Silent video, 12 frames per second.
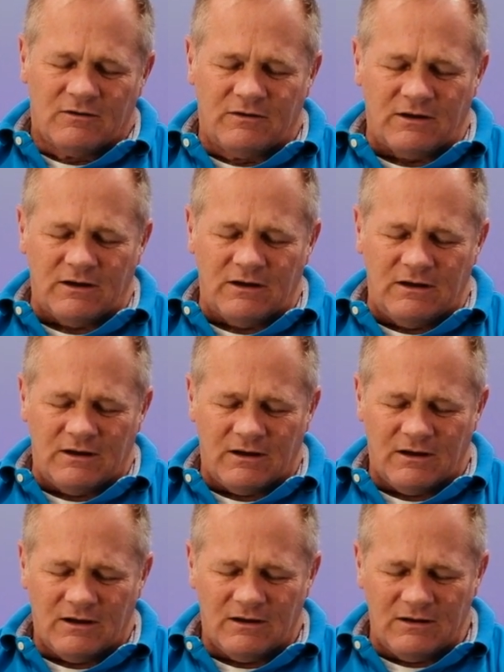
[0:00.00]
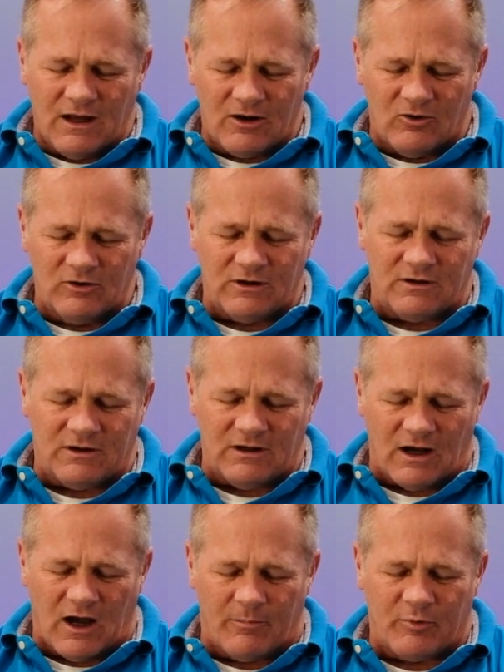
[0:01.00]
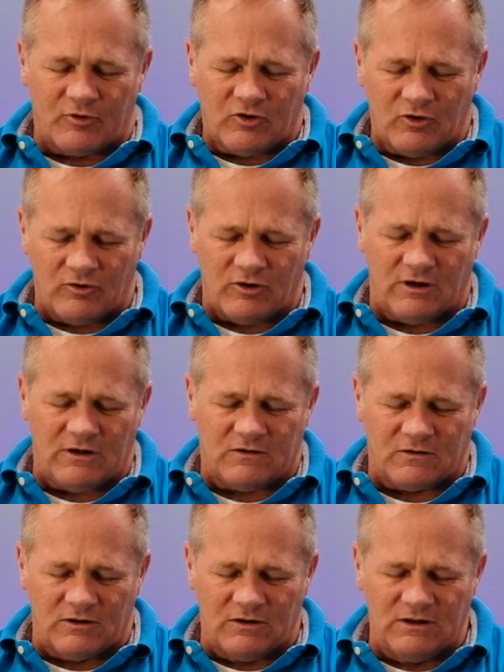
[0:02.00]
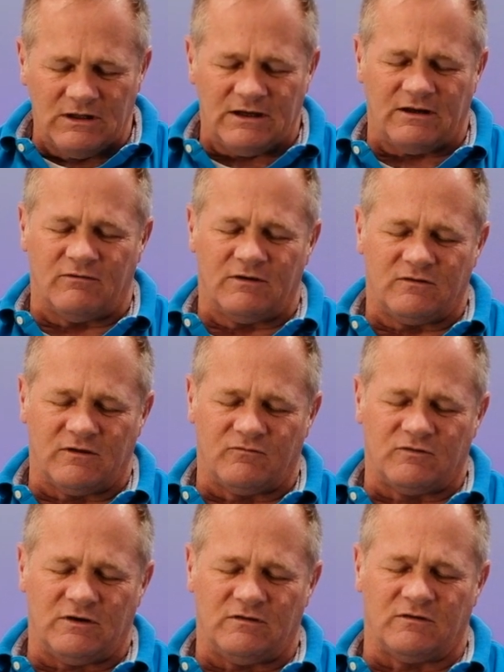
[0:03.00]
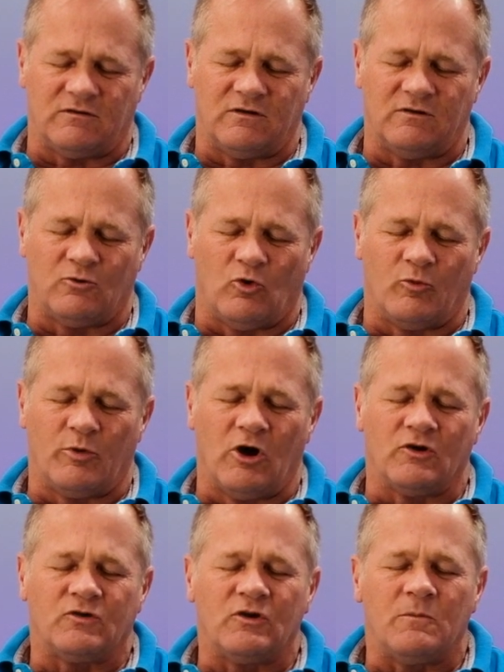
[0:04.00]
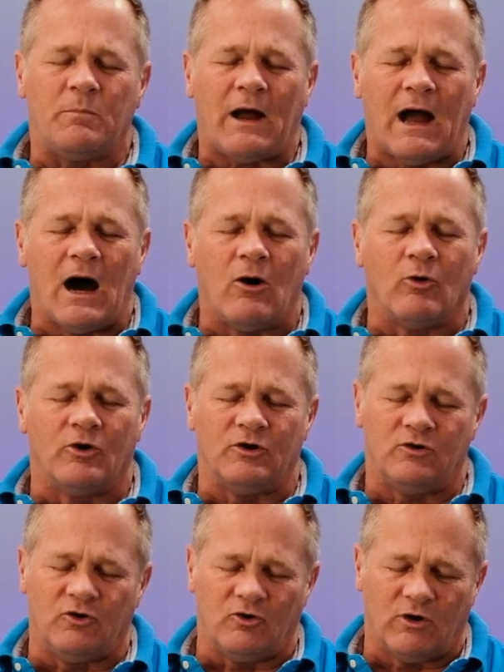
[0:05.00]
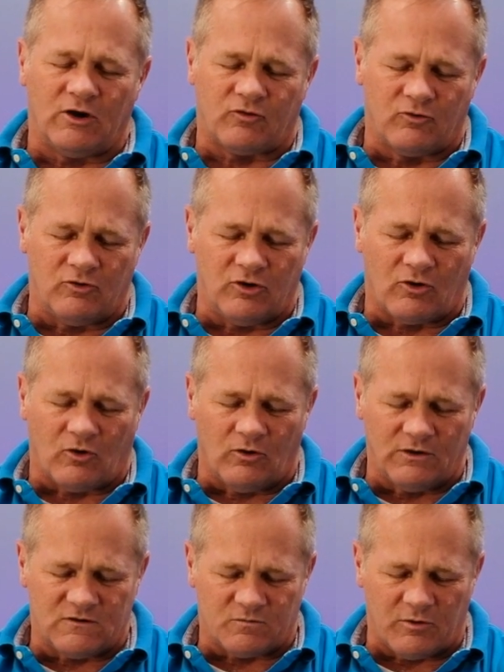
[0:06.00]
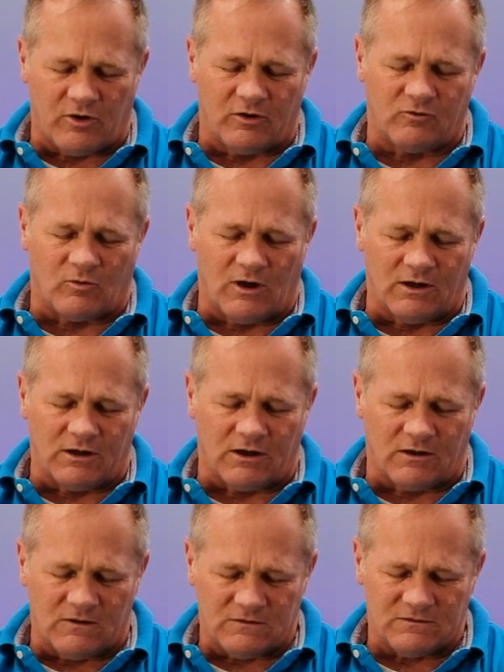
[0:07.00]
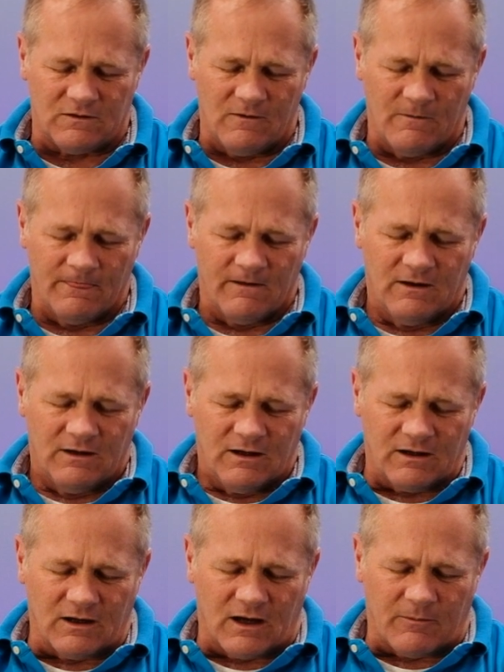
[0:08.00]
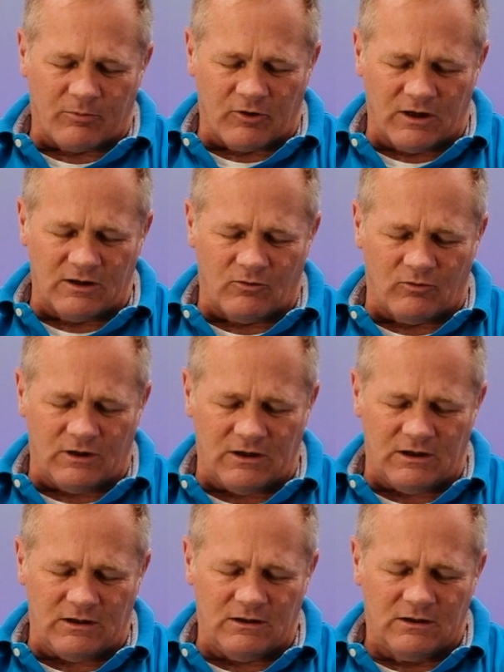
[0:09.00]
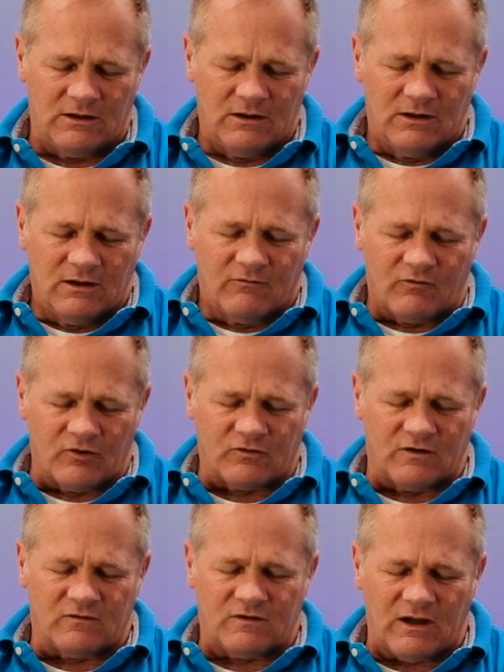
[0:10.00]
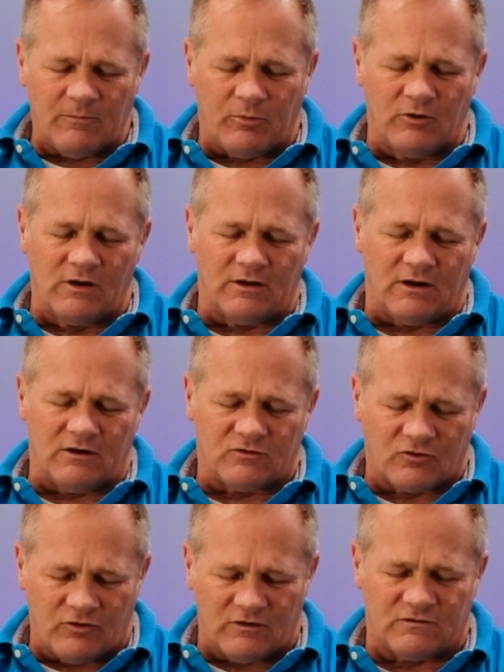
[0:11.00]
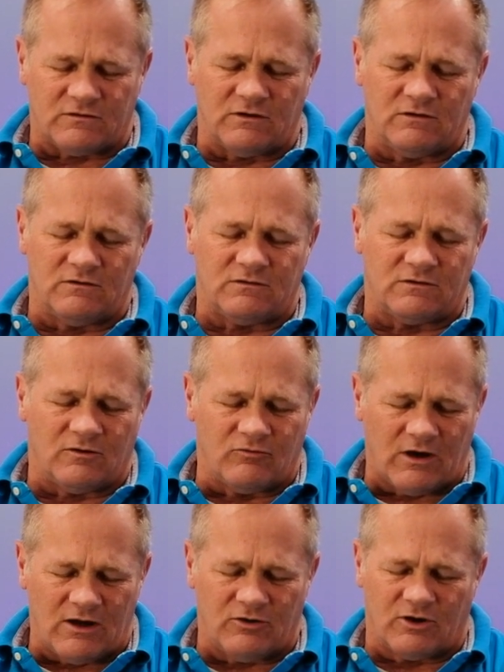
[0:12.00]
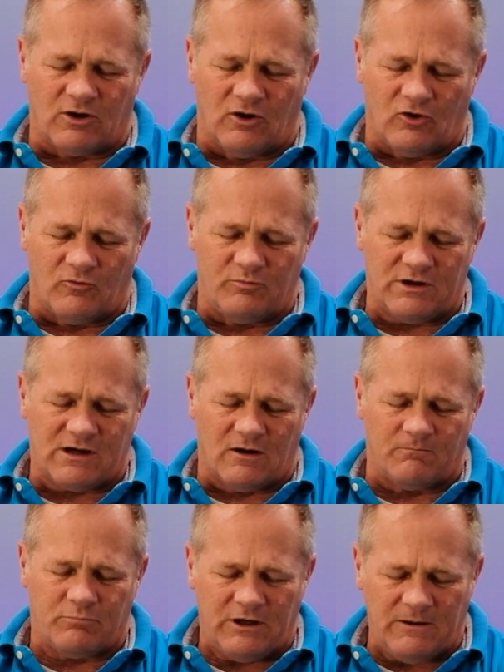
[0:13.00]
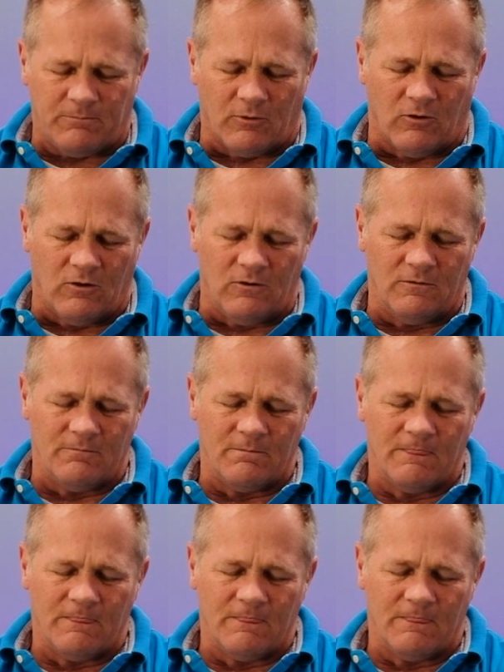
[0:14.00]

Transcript: the not only the opportunity to live as if Jesus is Lord, but also the power to do it through your Holy Spirit dwelling in us. And God, I pray that we, first as temple and then as Christians around the globe, become people